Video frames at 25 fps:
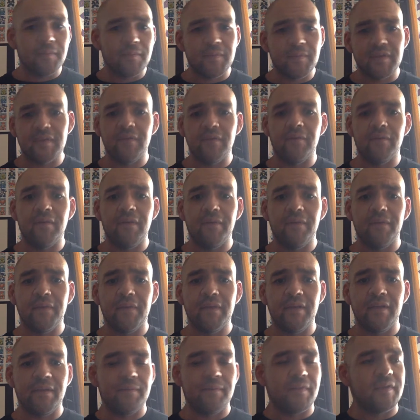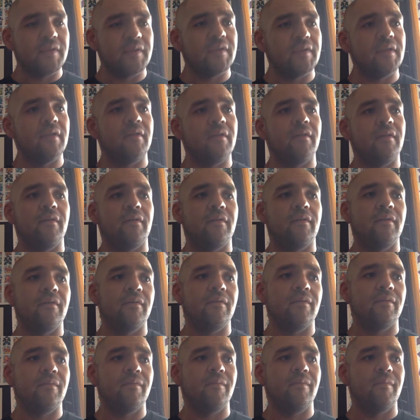I'm still lifting. I'm
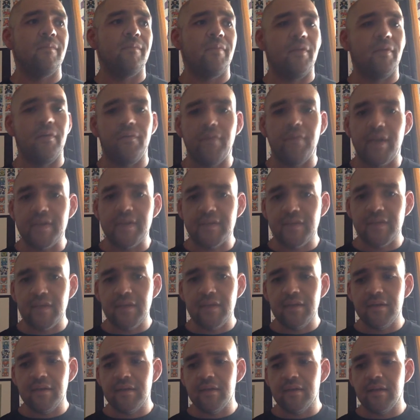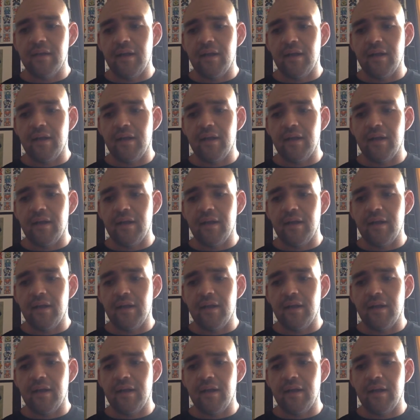still progressing.